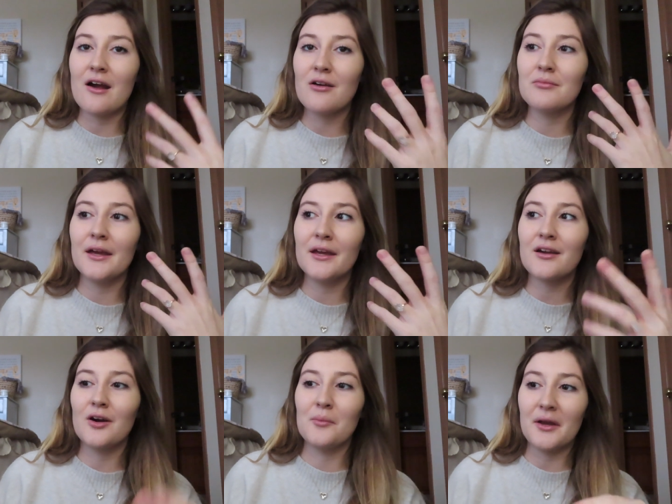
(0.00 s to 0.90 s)
now I'm
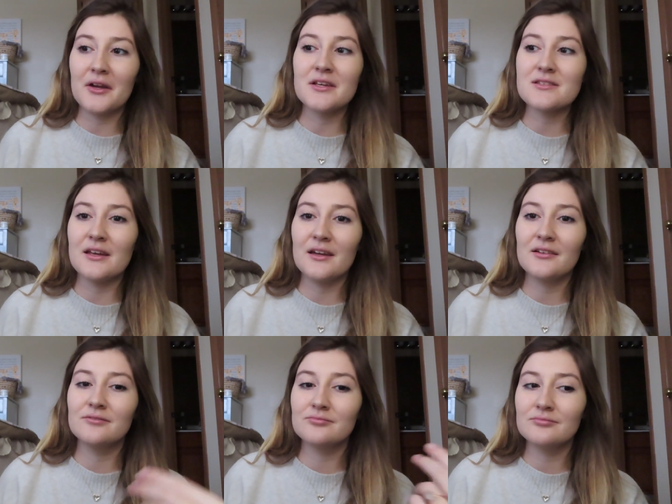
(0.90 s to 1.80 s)
like oh my goodness like
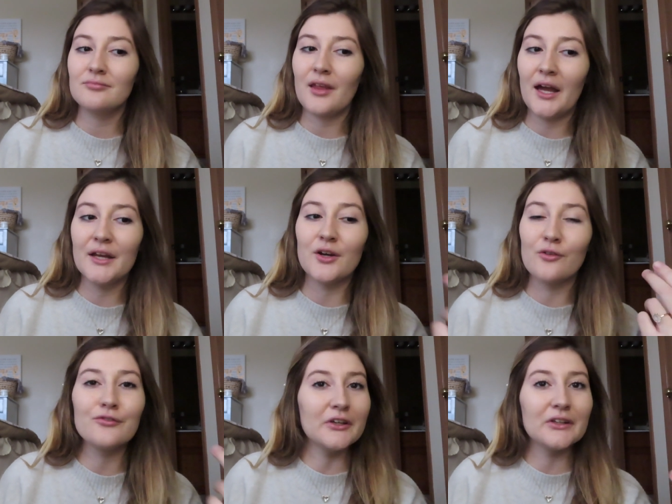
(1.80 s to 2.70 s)
I
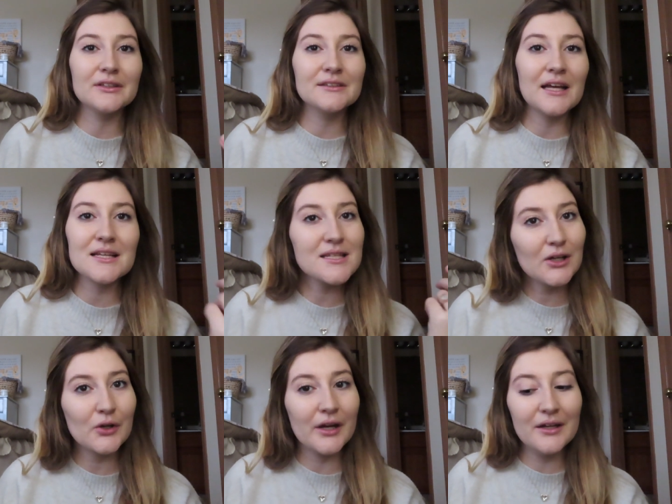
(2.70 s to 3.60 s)
don't feel as
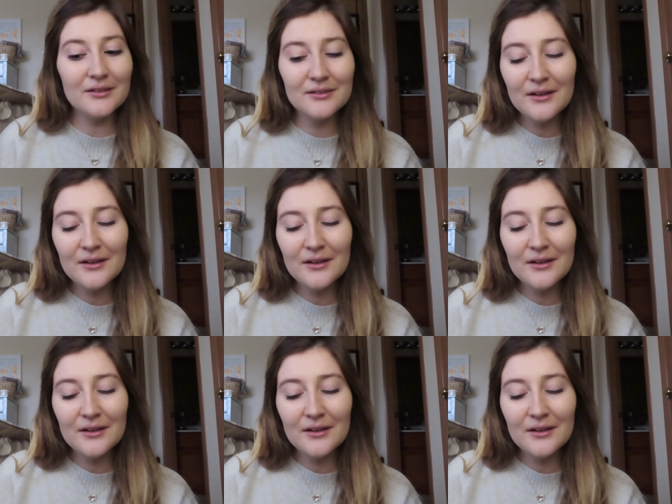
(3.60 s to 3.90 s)
hungry